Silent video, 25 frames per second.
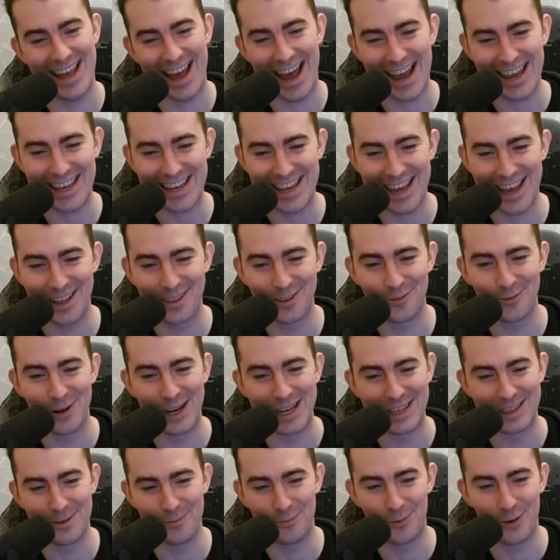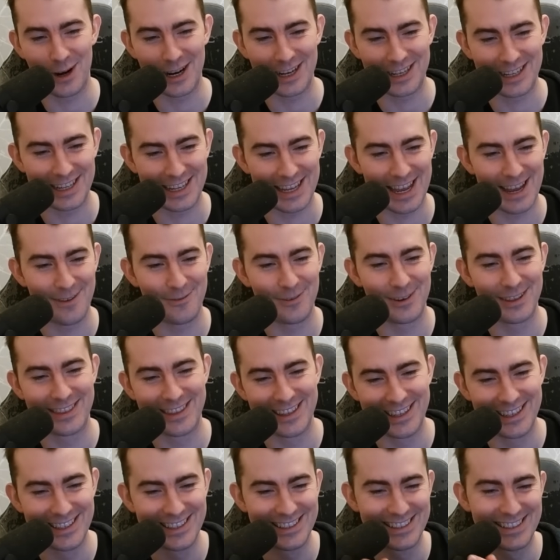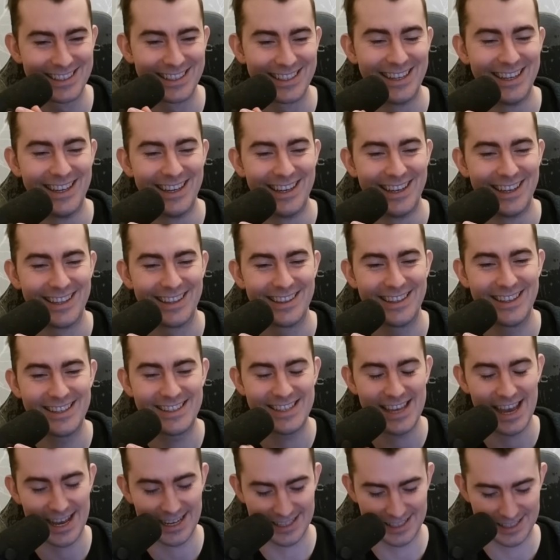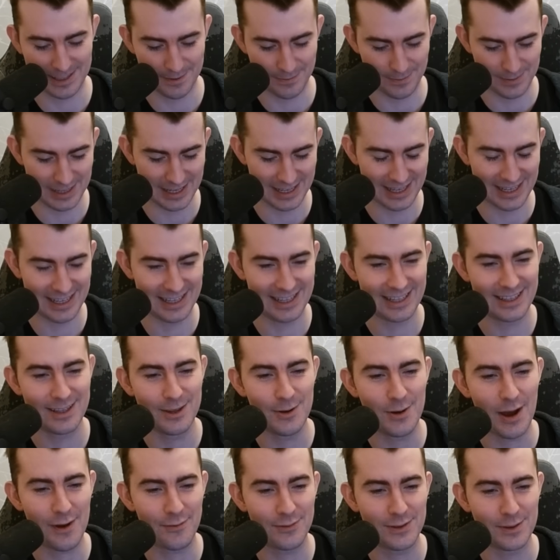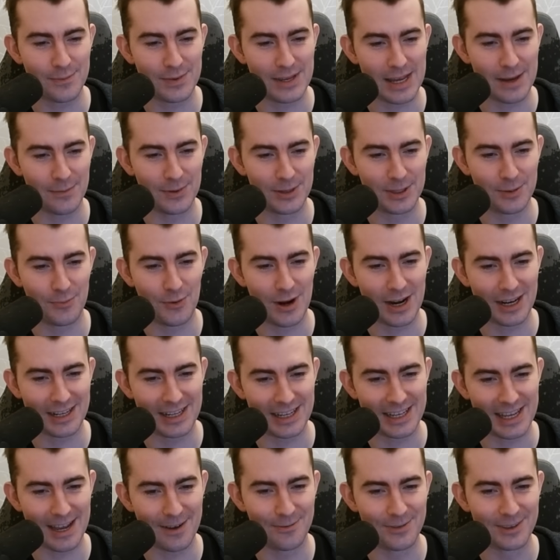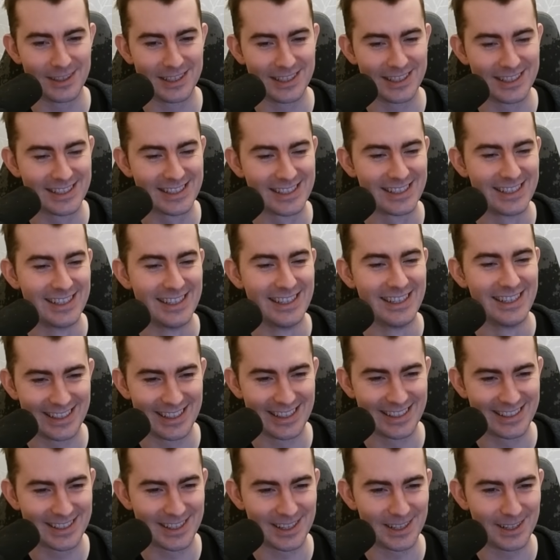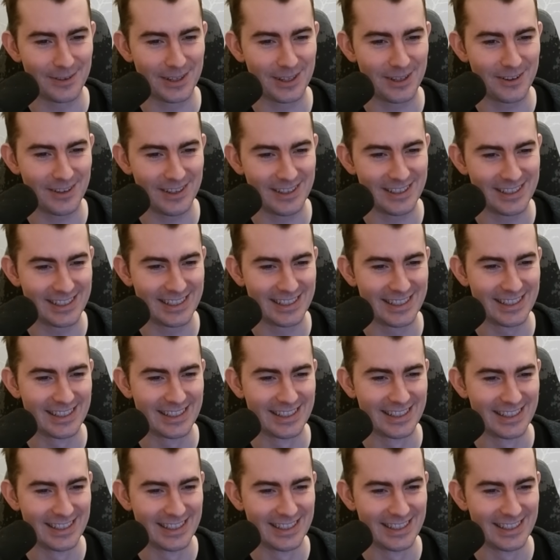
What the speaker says: I can't wait to break the game with this. This has to be... You have to be able to break the game with this. That's gonna be crazy.